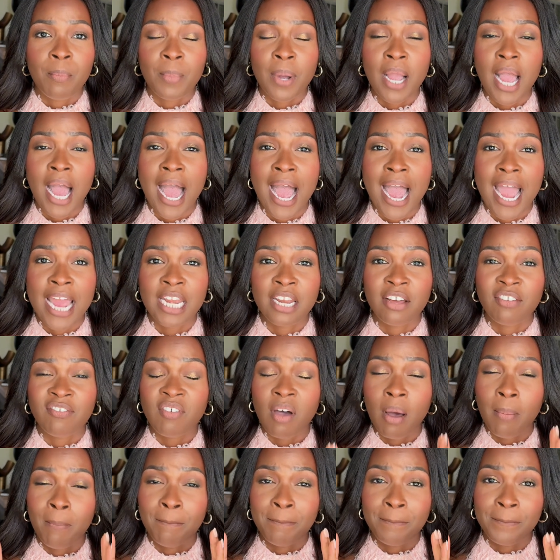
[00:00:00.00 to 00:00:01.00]
kind of
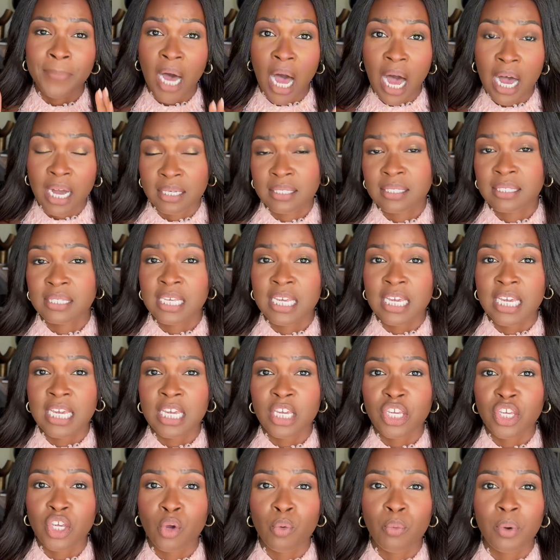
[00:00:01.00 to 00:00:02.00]

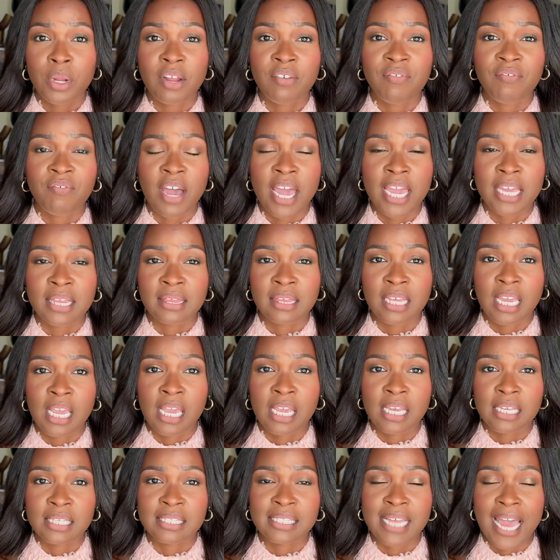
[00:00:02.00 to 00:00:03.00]
boxy, you want to find
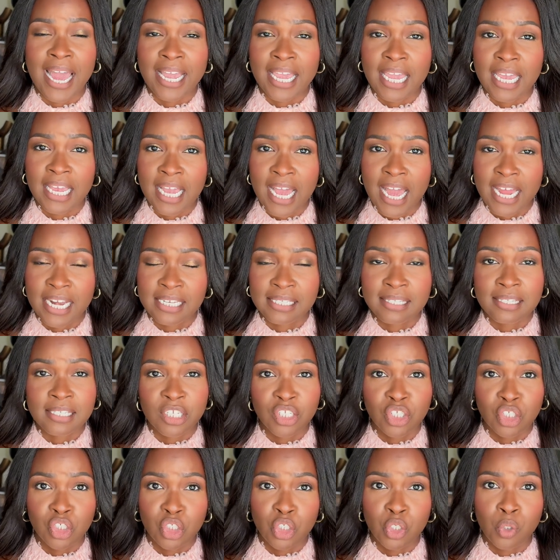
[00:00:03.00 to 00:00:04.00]
things that can kind of
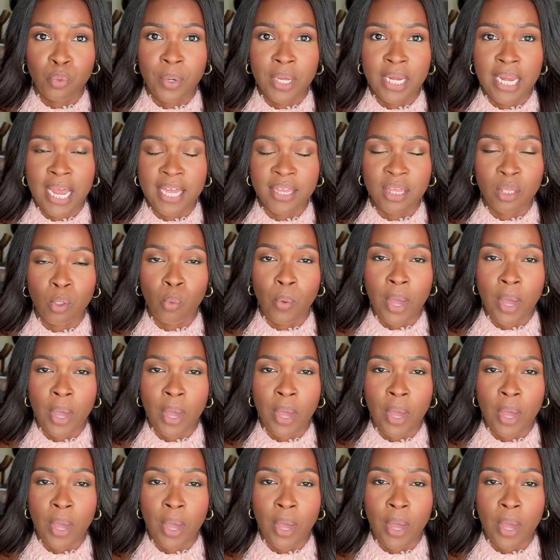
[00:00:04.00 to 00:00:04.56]
sit you in at the